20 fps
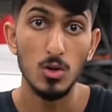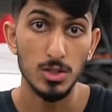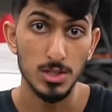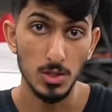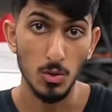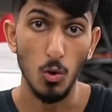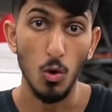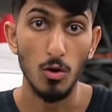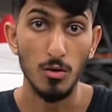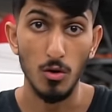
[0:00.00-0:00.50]

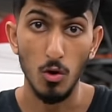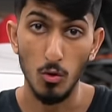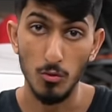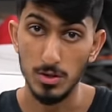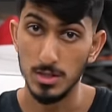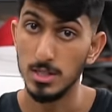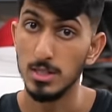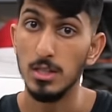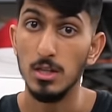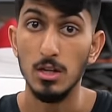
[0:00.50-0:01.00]
to or
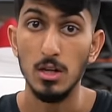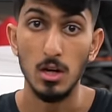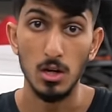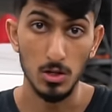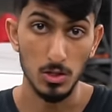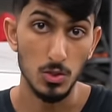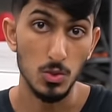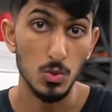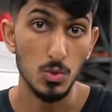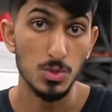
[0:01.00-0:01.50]
over to the uh,
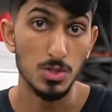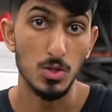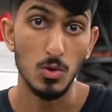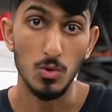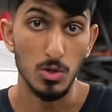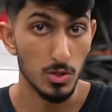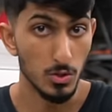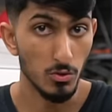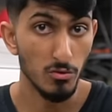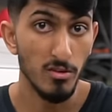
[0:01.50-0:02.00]
used
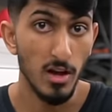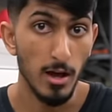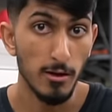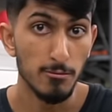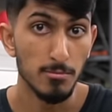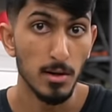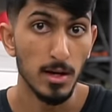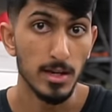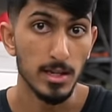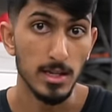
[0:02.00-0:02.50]
or new
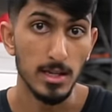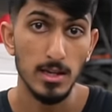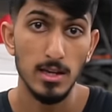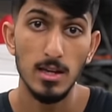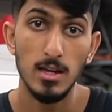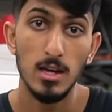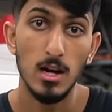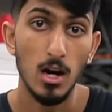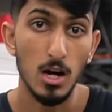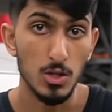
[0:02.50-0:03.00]
valve body.
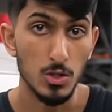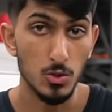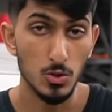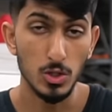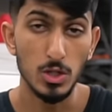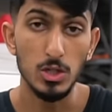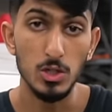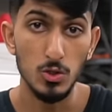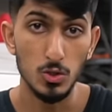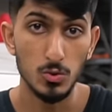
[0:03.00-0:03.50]
Uh, you
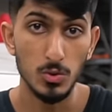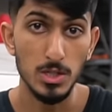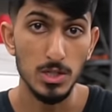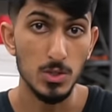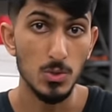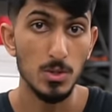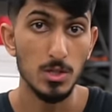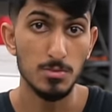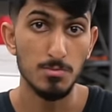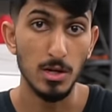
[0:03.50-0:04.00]
can usually
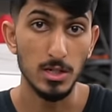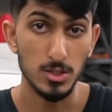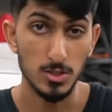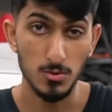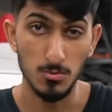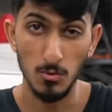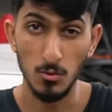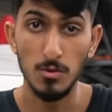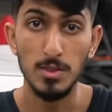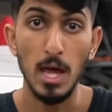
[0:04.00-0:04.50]
do this by
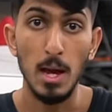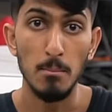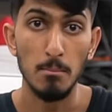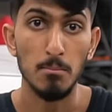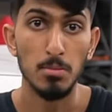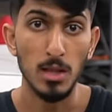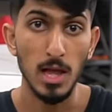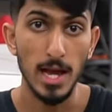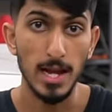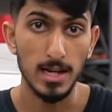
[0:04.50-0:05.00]
just removing
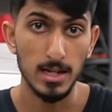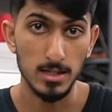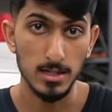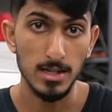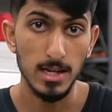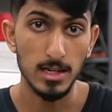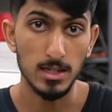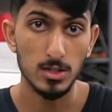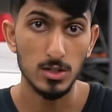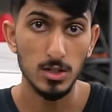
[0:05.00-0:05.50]
that black
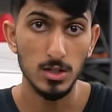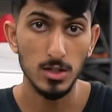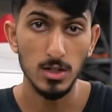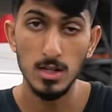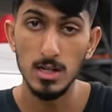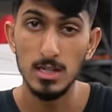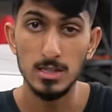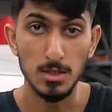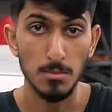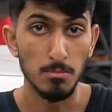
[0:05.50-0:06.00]
connector.
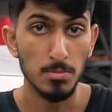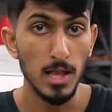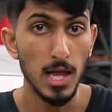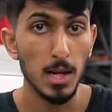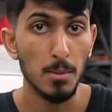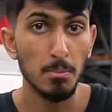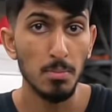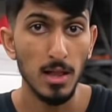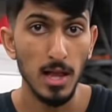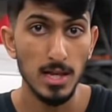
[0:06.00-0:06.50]
It's a
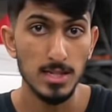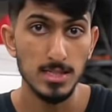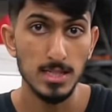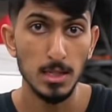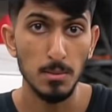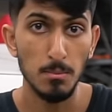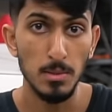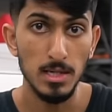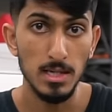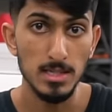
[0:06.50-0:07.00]
black
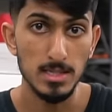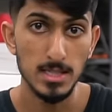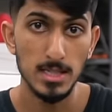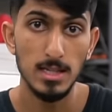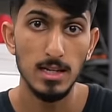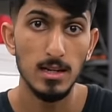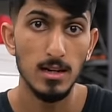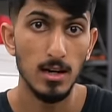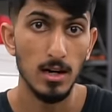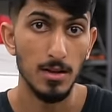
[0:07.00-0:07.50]
plastic piece
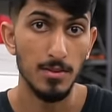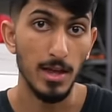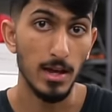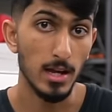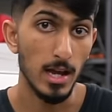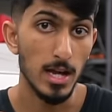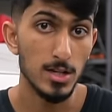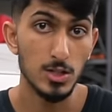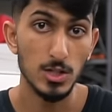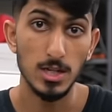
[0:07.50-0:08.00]
uh,
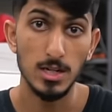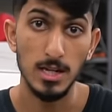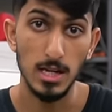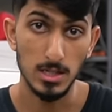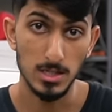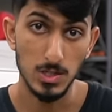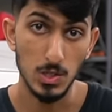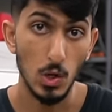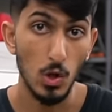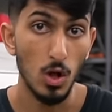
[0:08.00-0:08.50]
that actually
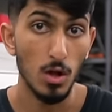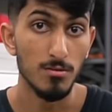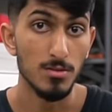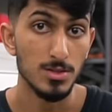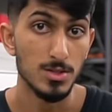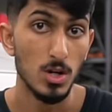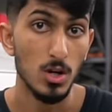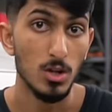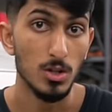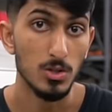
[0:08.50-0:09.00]
connects to all the
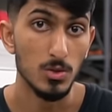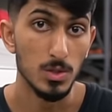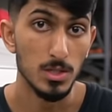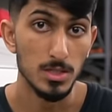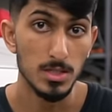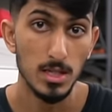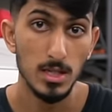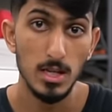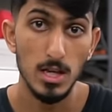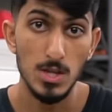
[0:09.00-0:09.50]

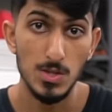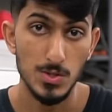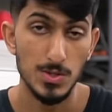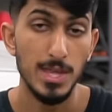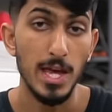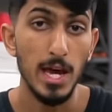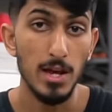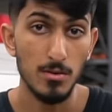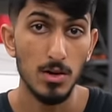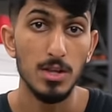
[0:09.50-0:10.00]
solenoids. So
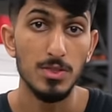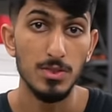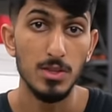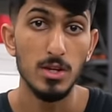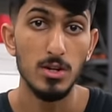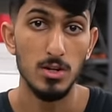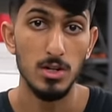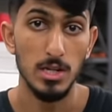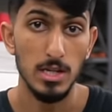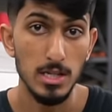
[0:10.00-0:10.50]
that right
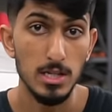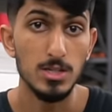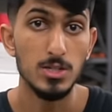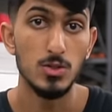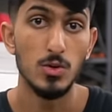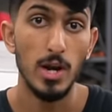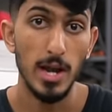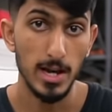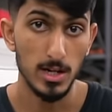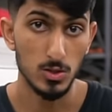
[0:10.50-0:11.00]
there
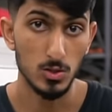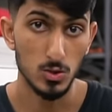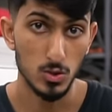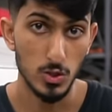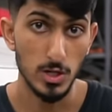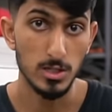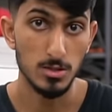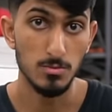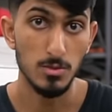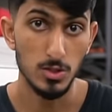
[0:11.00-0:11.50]
is your actual
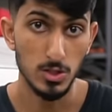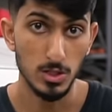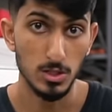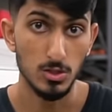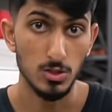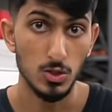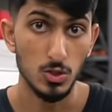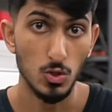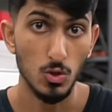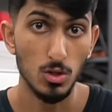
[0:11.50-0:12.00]
transmission
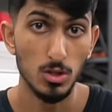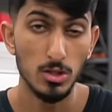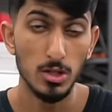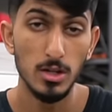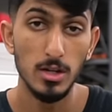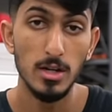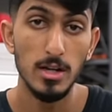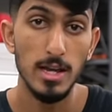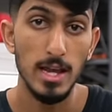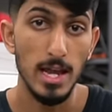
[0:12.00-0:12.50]

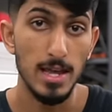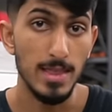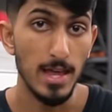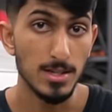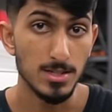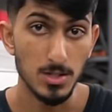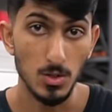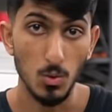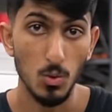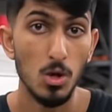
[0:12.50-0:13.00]
controller and
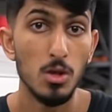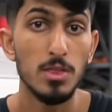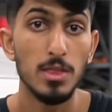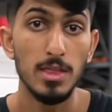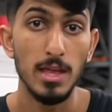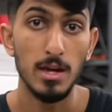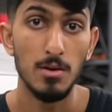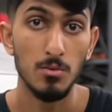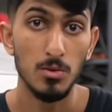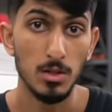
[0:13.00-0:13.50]
that's the only
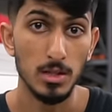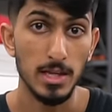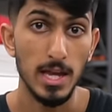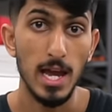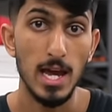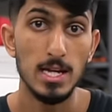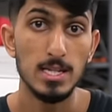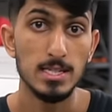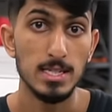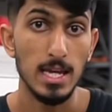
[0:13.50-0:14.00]
thing that really
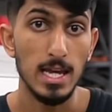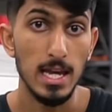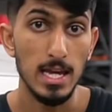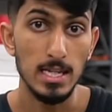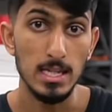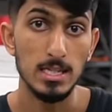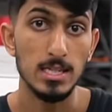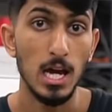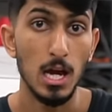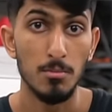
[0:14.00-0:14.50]
has
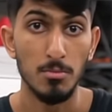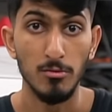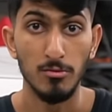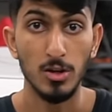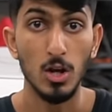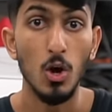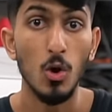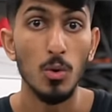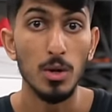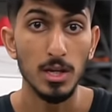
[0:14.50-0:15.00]
any type of
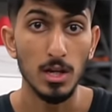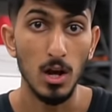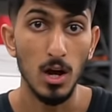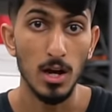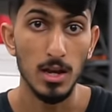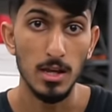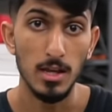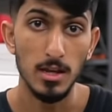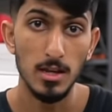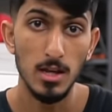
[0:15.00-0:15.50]
coding
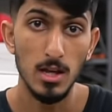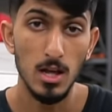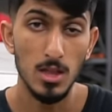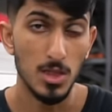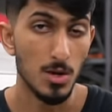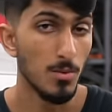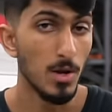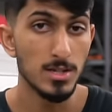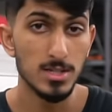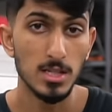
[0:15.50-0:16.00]
on it.
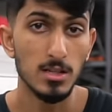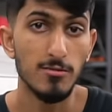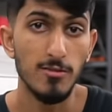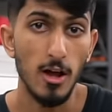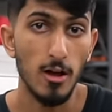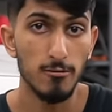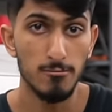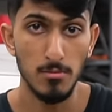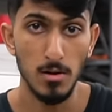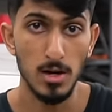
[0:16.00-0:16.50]
The rest of the
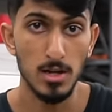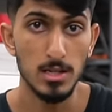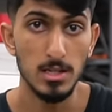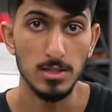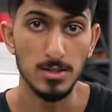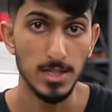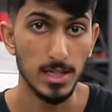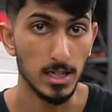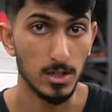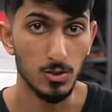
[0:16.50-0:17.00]
valve body
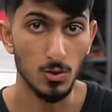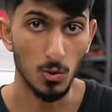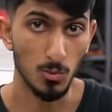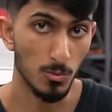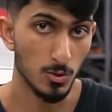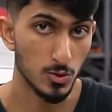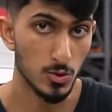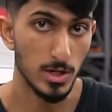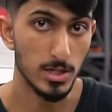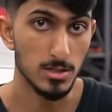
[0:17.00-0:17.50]
is like a
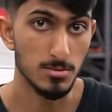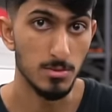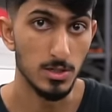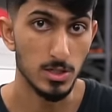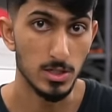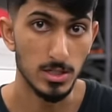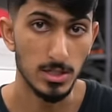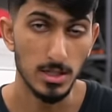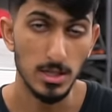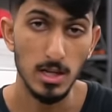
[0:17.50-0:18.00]
normal
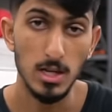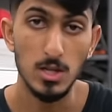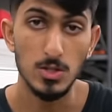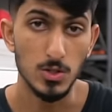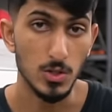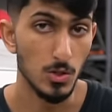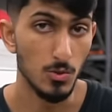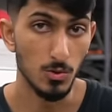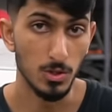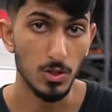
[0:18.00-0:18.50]
transmission,
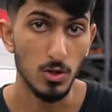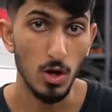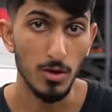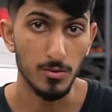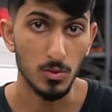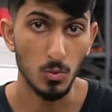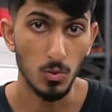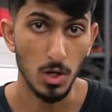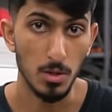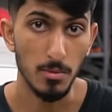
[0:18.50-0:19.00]
so you really don't
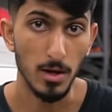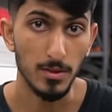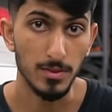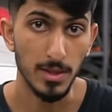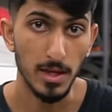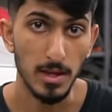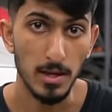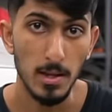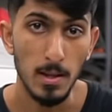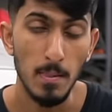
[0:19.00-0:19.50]
have to worry about
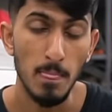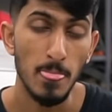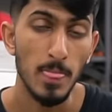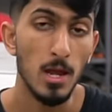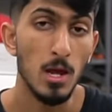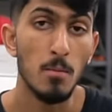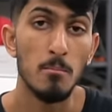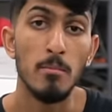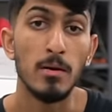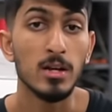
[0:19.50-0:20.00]
that.
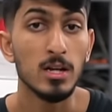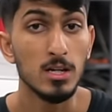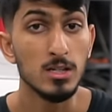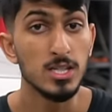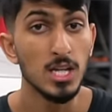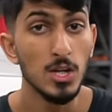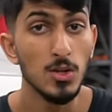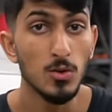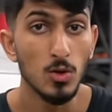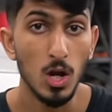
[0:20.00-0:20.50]
But
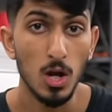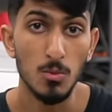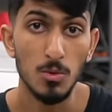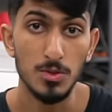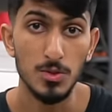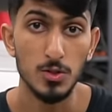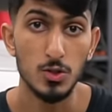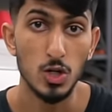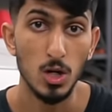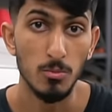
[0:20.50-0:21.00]
continuing on
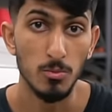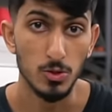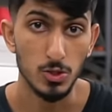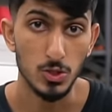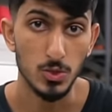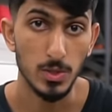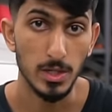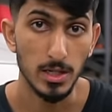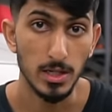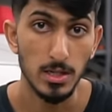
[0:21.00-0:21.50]
with the
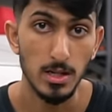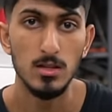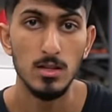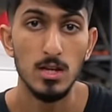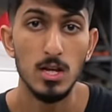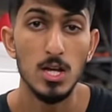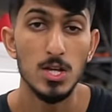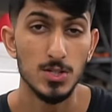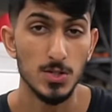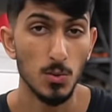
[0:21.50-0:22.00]
troubleshooting.
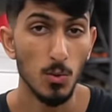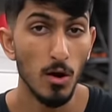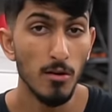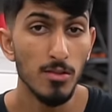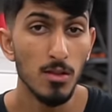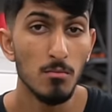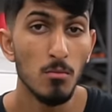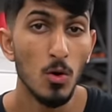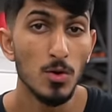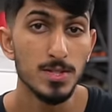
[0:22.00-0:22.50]
So one
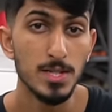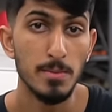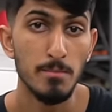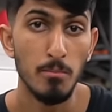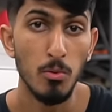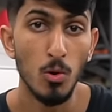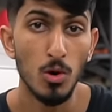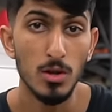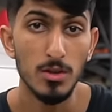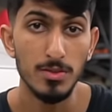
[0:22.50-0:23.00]
of the most
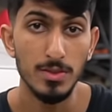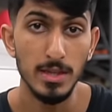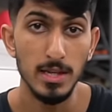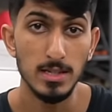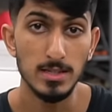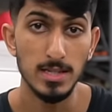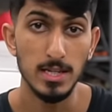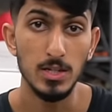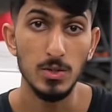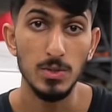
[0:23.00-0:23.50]
important
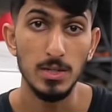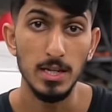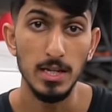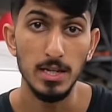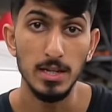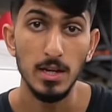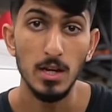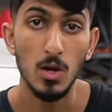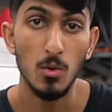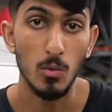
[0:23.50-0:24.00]
things that you
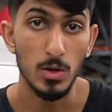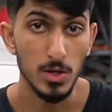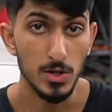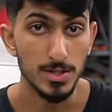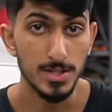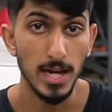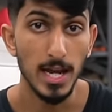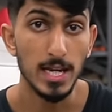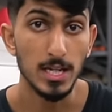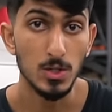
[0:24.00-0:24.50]
need when you're
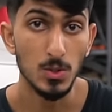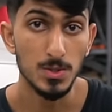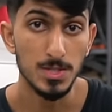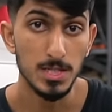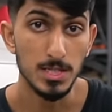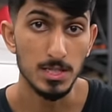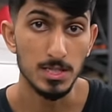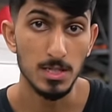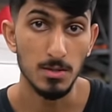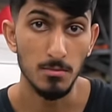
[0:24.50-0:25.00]

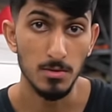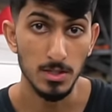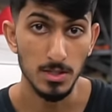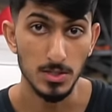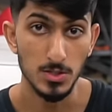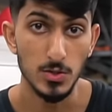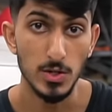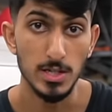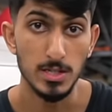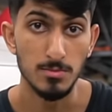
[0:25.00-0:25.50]
diagnosing some of
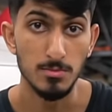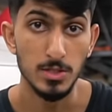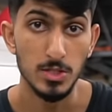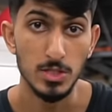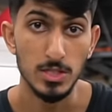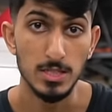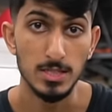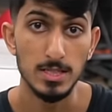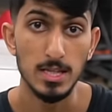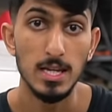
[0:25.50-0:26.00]
these
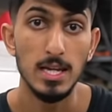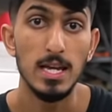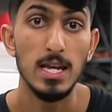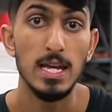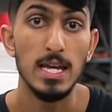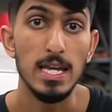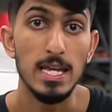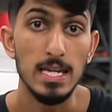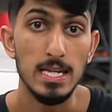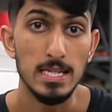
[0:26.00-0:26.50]
transmissions
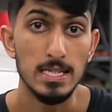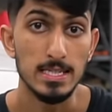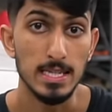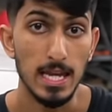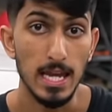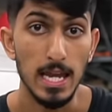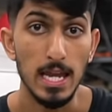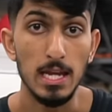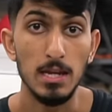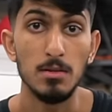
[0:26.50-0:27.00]
is
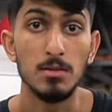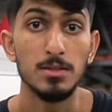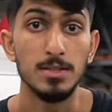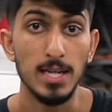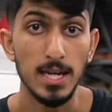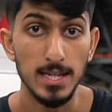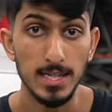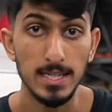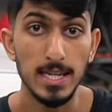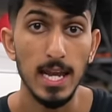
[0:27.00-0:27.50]
a
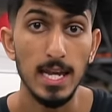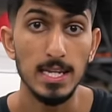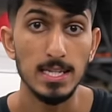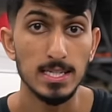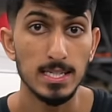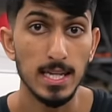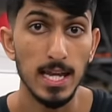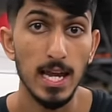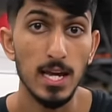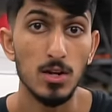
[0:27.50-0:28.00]
dedicated
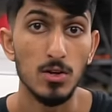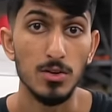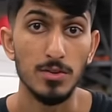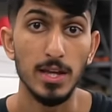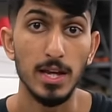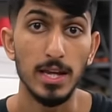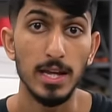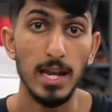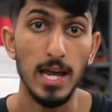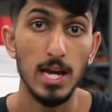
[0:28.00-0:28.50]
scanner
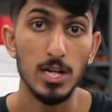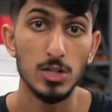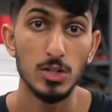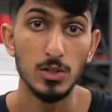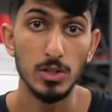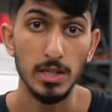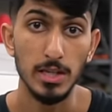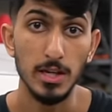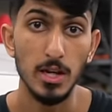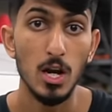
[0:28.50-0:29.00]
that can
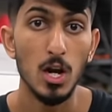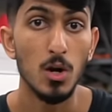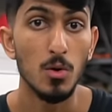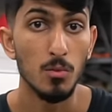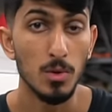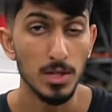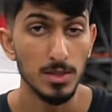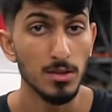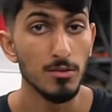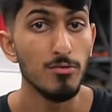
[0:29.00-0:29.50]
actually
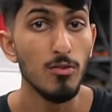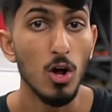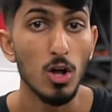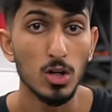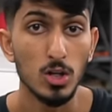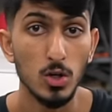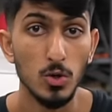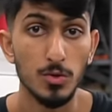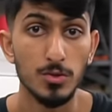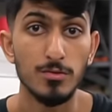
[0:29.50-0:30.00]
read the
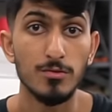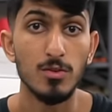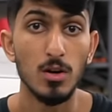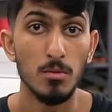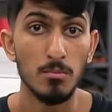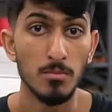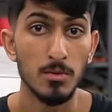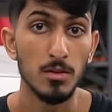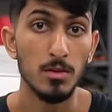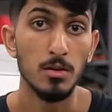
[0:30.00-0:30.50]
fault codes
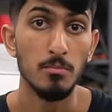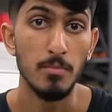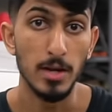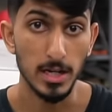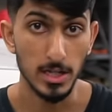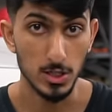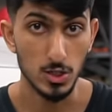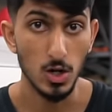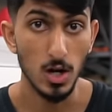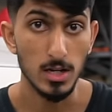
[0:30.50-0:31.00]
from the
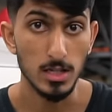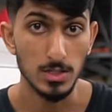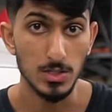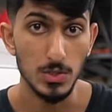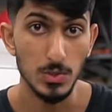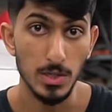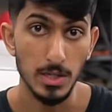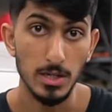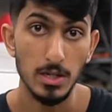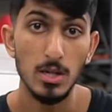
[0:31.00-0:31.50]
mechatronics
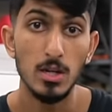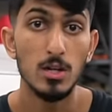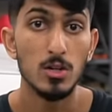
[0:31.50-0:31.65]
unit